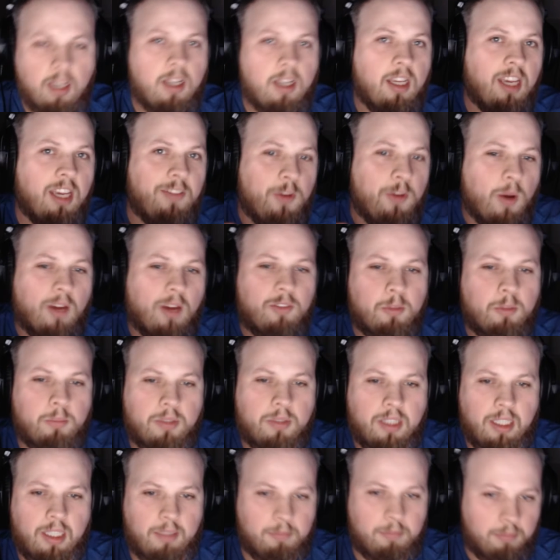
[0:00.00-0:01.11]
If you ever
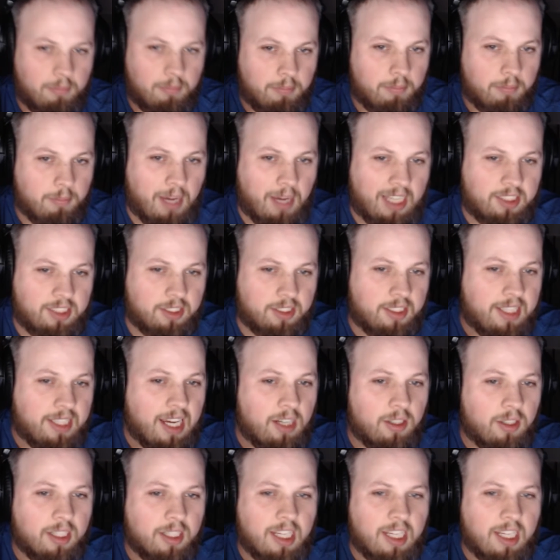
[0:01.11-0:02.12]
played Magic the Gathering,